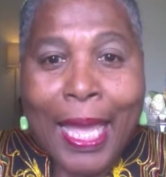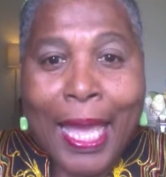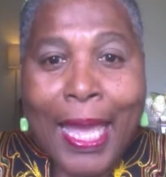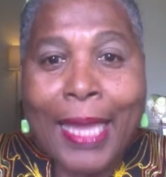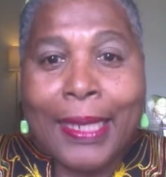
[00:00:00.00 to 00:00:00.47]

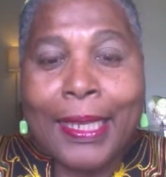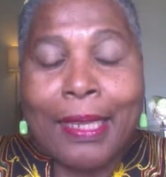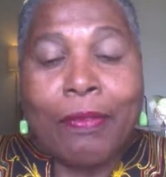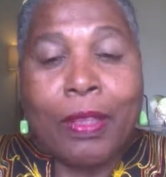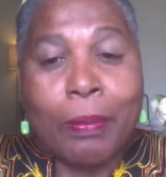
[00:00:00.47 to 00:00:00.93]
and
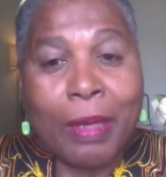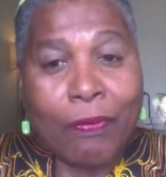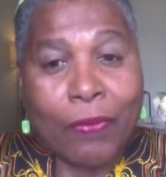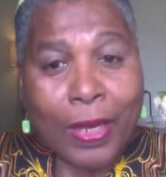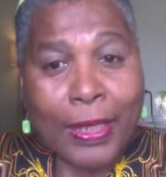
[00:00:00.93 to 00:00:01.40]
give them
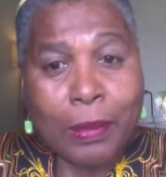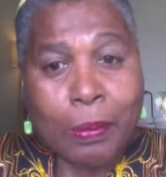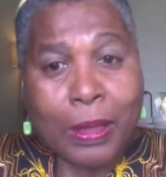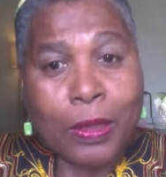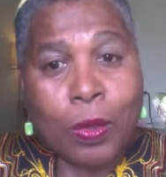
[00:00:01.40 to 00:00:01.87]
advice
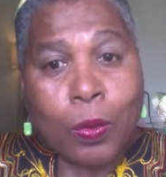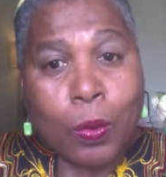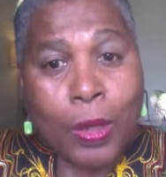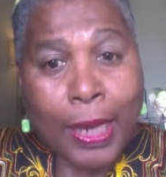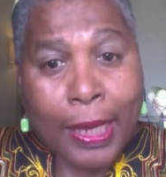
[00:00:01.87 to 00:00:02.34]
based on
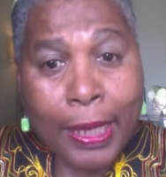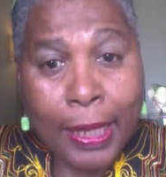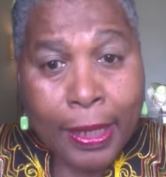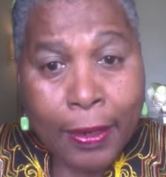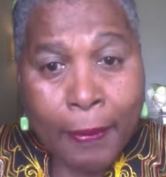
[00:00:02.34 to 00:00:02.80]
what I
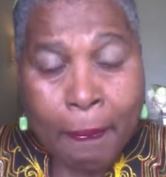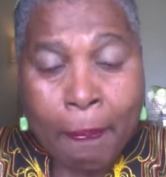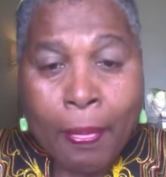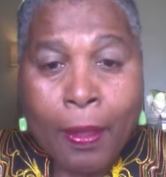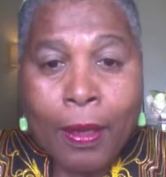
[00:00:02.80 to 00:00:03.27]
hear.
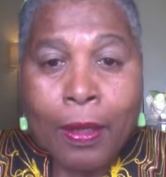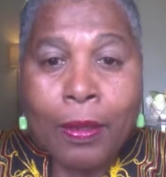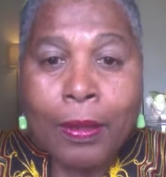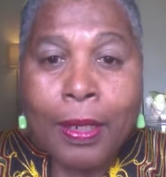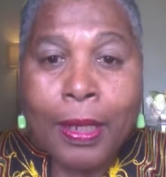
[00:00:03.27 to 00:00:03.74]

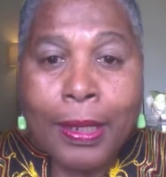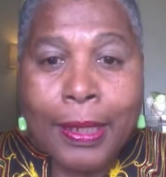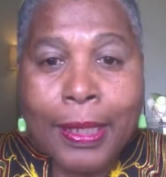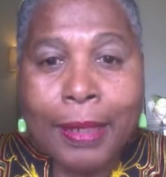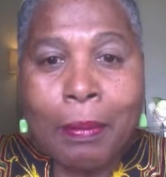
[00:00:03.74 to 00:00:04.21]

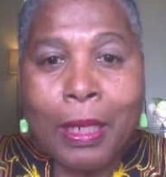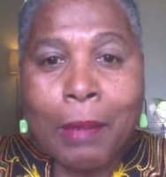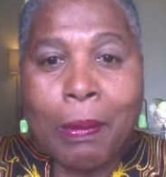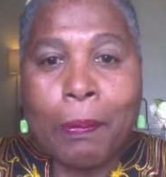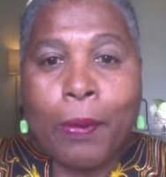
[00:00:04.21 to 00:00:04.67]
Luckily, many
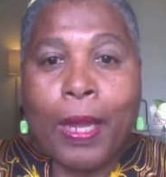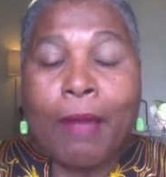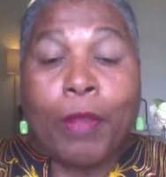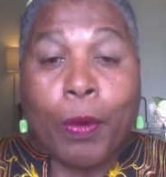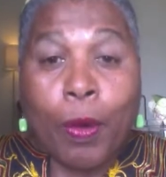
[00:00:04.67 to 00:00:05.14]
people
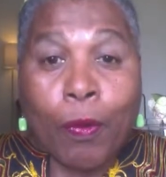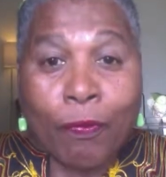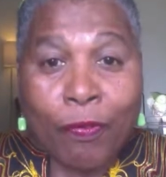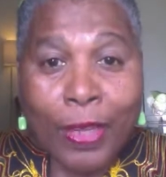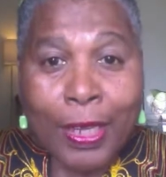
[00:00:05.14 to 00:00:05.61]
have their
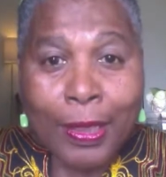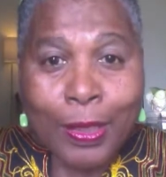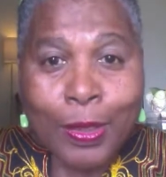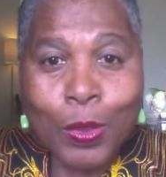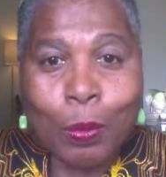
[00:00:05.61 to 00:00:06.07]
own faith,
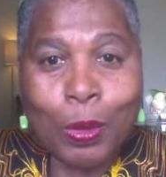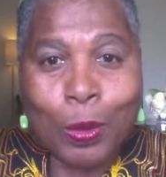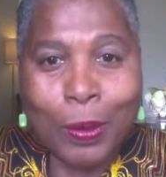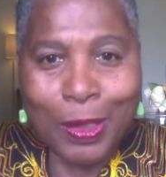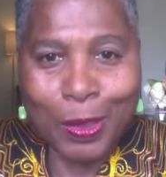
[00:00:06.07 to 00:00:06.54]
and so
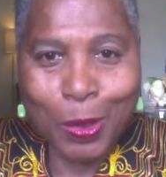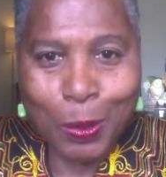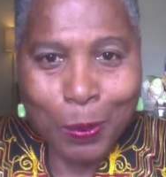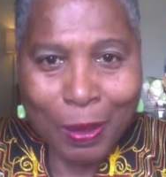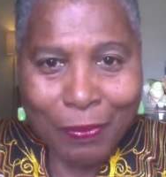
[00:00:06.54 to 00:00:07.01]
between the
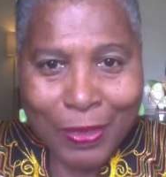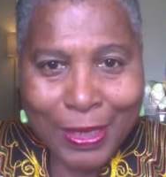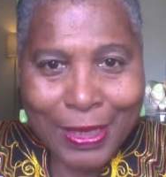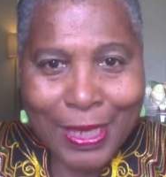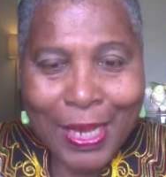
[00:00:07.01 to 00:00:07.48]
two of
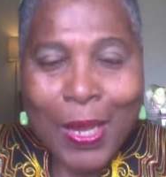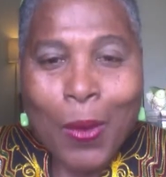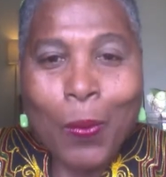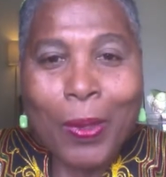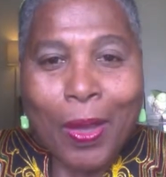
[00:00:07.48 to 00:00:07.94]
us,
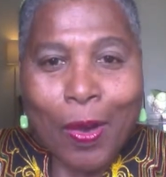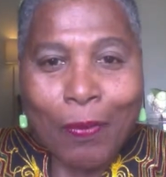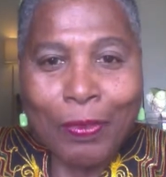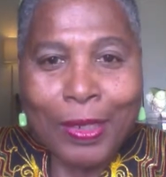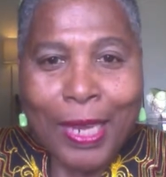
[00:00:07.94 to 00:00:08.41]
we
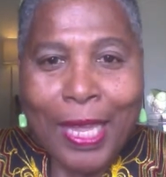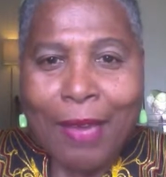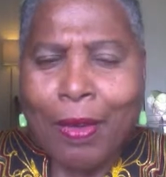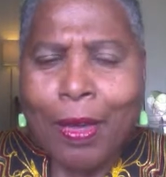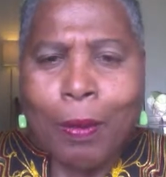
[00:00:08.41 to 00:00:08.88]
often
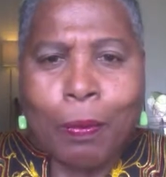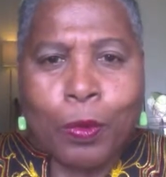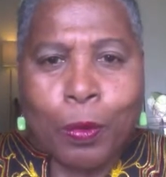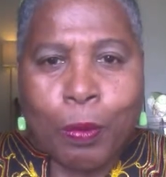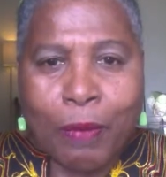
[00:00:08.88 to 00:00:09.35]
have a
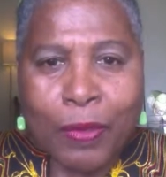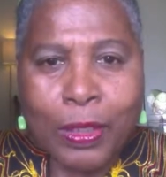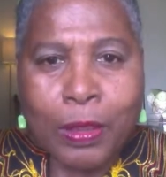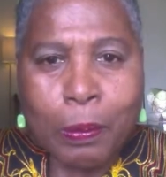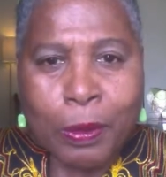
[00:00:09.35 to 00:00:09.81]

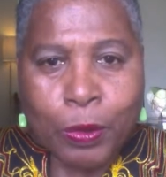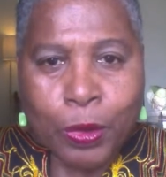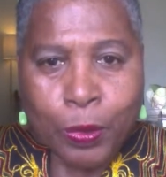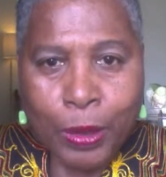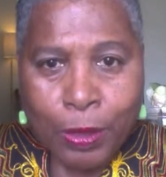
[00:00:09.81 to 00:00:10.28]
terrific
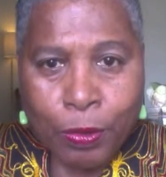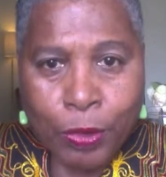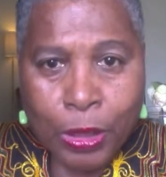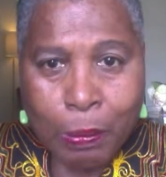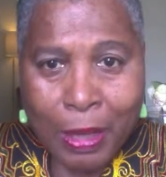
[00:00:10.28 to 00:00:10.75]
spiritual
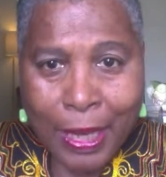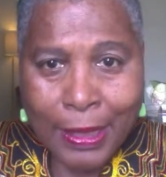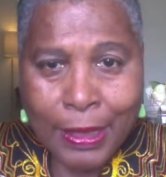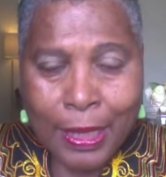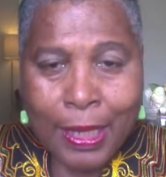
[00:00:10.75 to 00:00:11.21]
energy
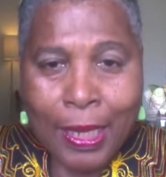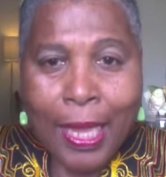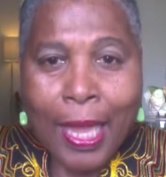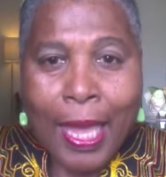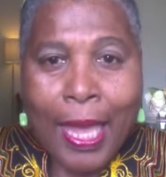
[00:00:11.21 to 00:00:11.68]
passing,
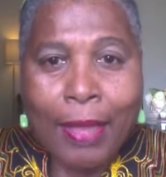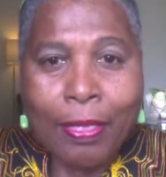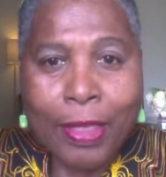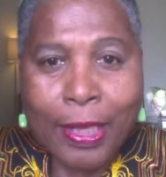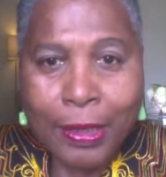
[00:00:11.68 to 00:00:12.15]

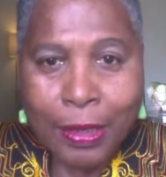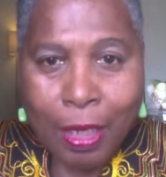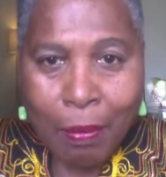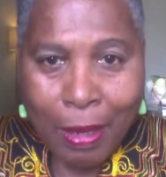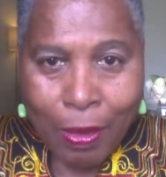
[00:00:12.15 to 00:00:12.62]
and things
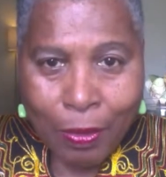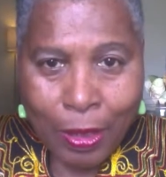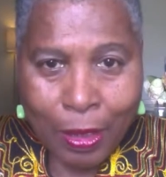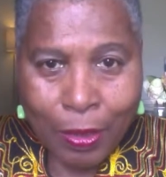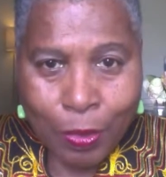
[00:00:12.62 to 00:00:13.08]
come out
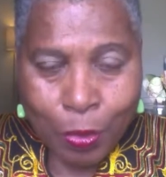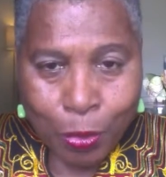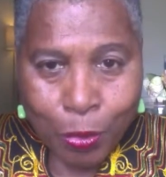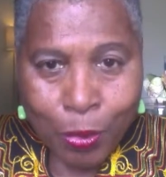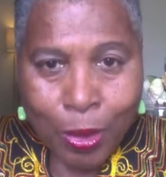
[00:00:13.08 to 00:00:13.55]
in
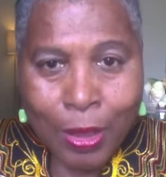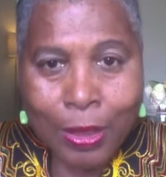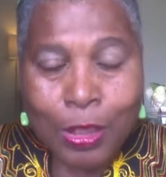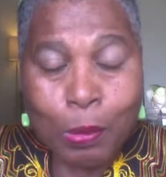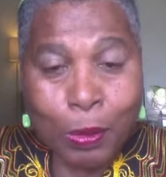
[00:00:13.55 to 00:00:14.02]
truth,
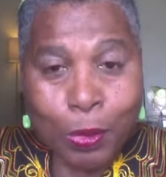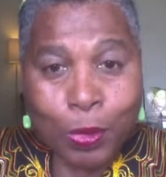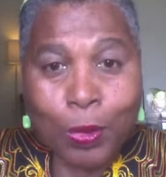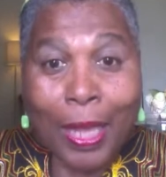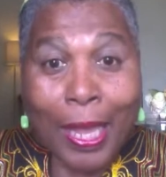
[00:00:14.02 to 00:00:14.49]
in
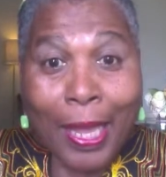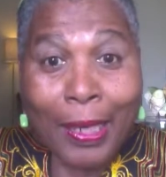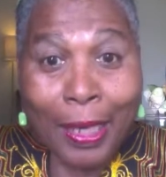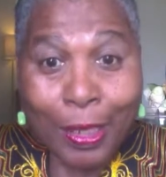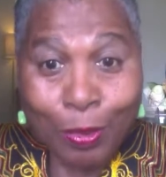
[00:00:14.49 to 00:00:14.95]
spiritual
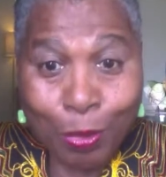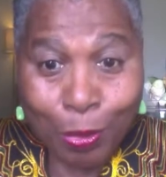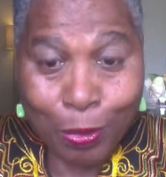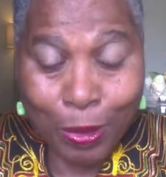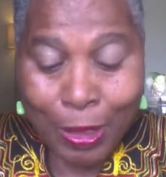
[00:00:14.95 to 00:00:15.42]
and in
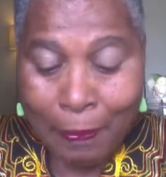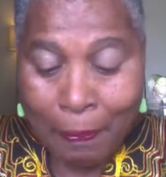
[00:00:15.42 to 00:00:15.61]
truth.